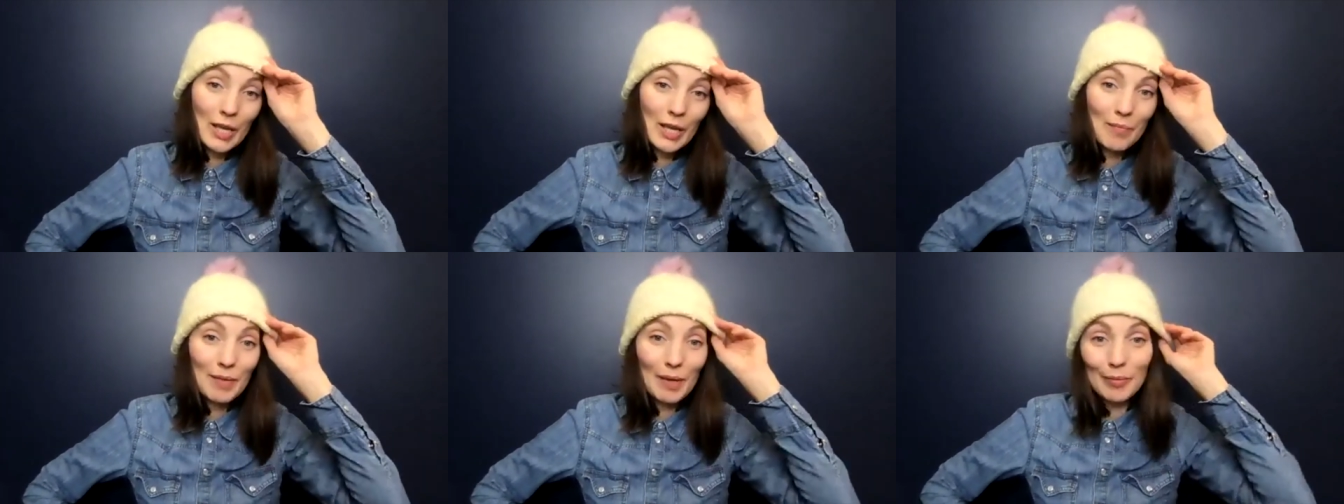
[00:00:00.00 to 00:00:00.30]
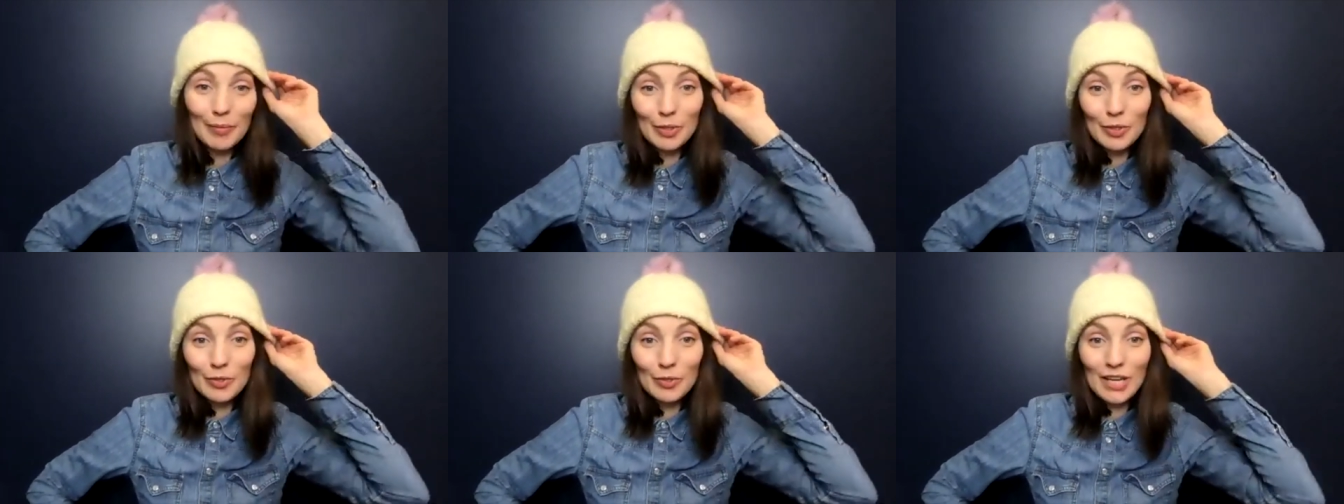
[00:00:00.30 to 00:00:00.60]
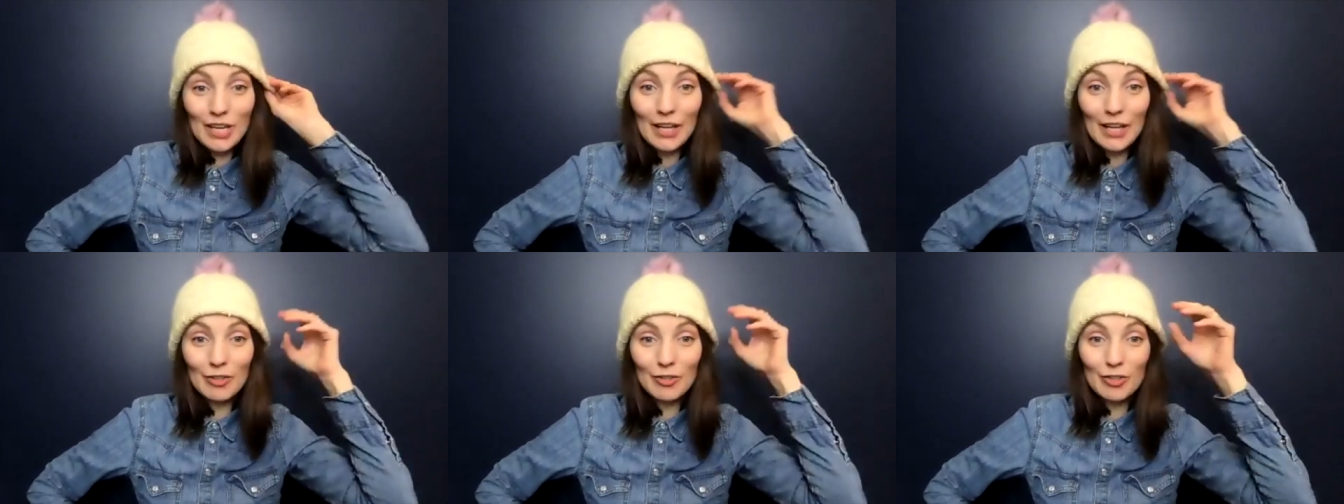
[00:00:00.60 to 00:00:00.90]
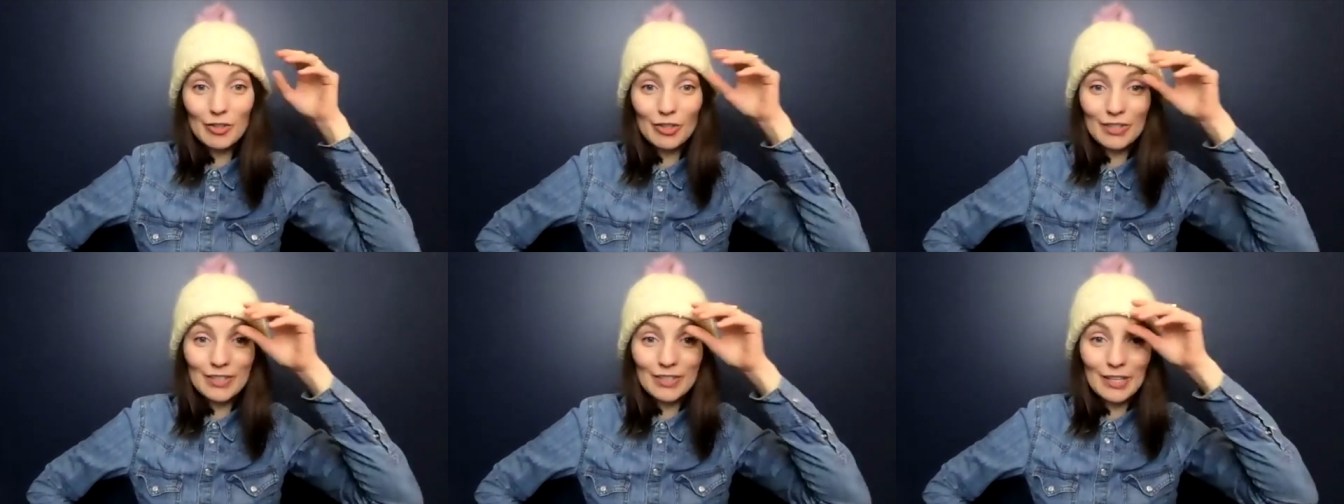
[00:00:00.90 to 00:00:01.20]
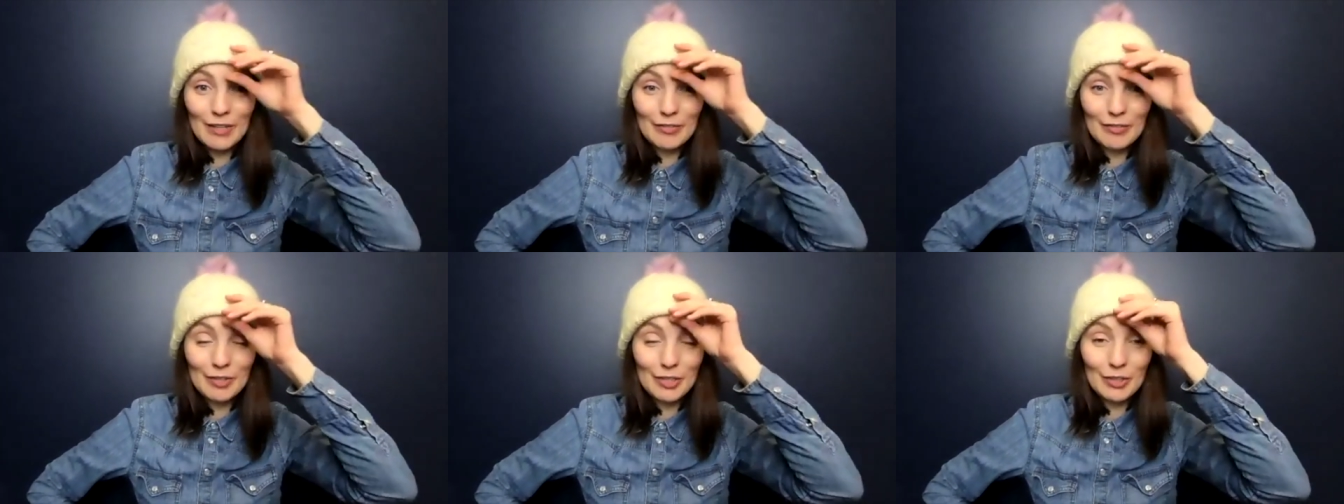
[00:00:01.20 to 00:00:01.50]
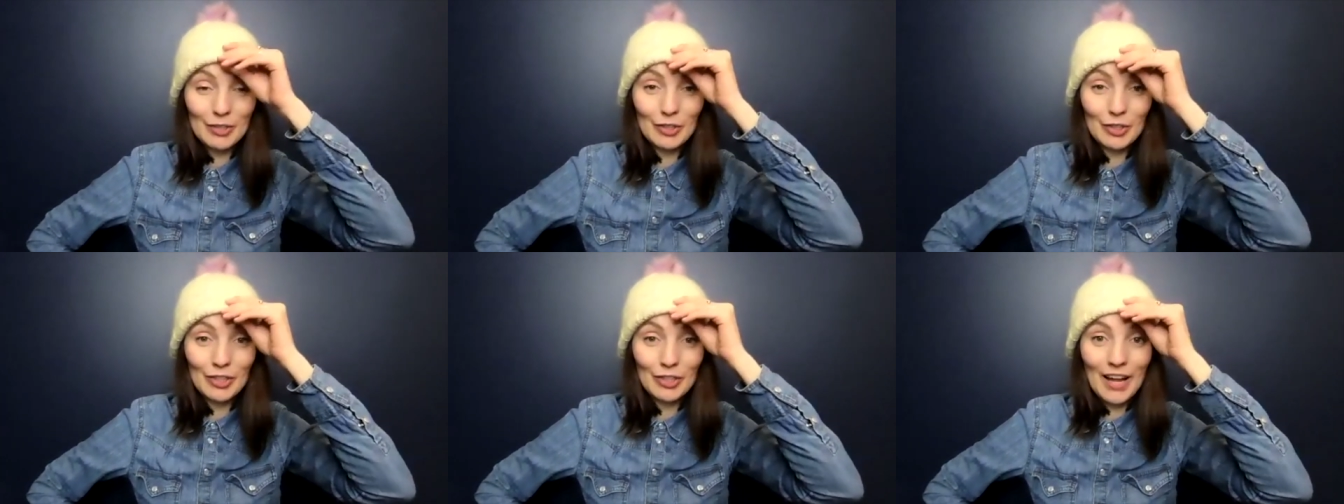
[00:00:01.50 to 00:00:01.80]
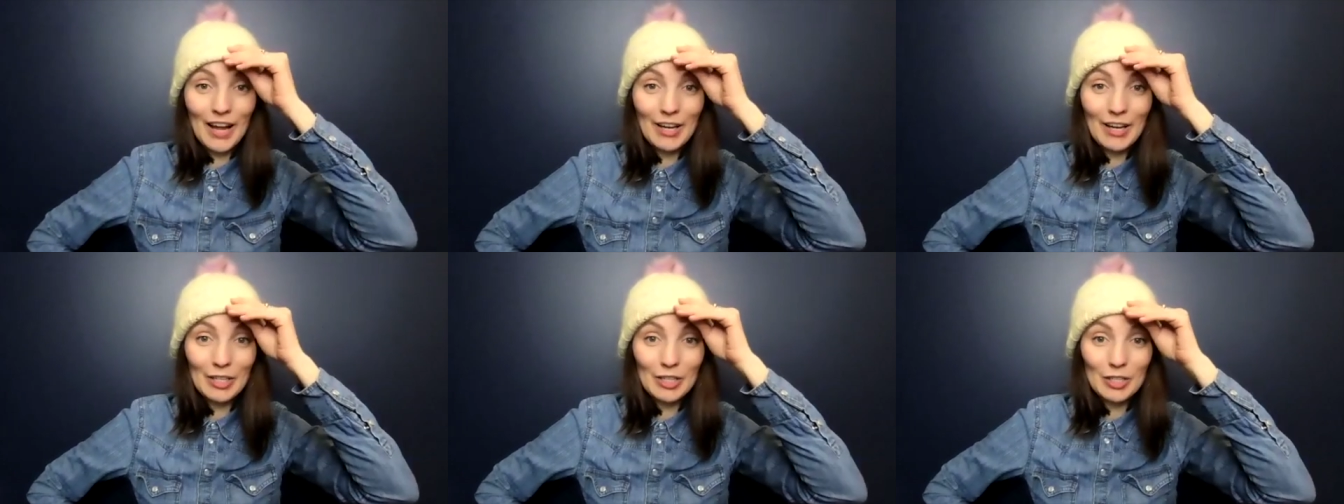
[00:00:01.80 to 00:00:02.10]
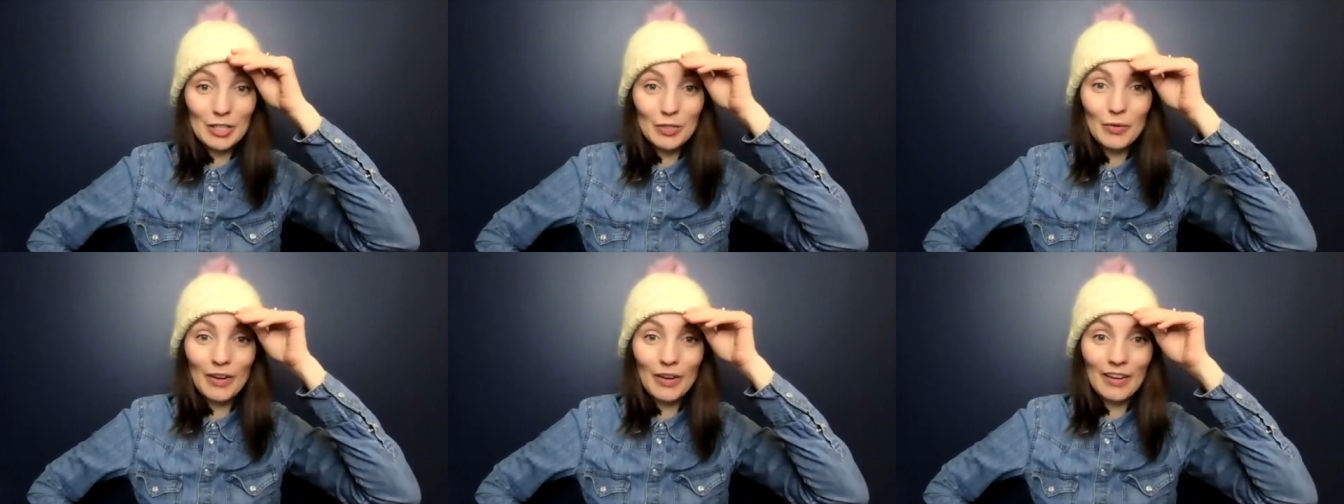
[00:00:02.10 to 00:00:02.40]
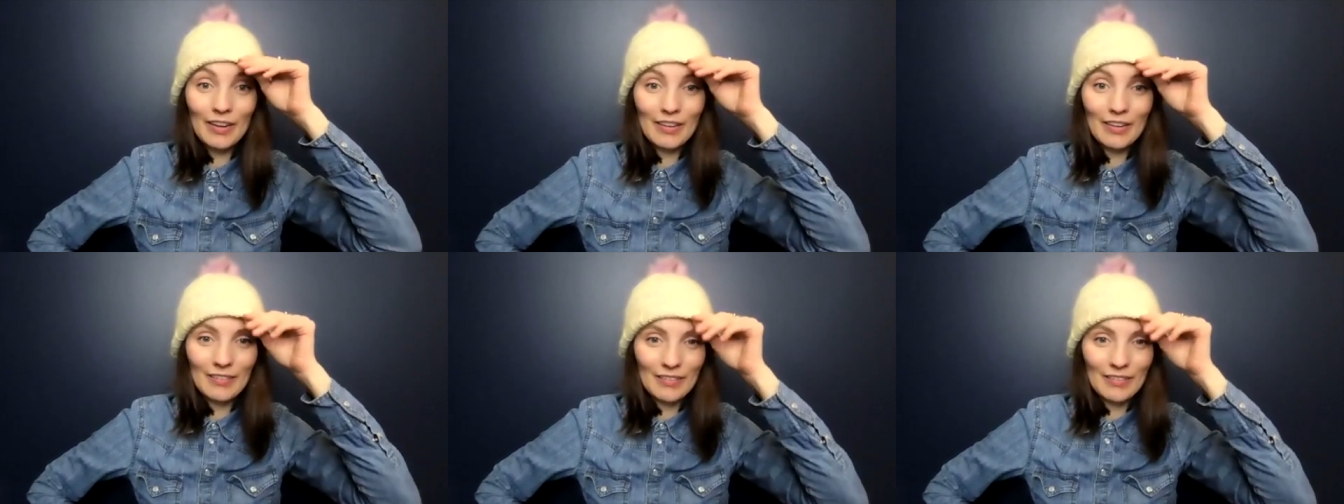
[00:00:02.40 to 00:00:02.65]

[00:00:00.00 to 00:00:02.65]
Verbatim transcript: maybe you challenge yourself to learn how to do it.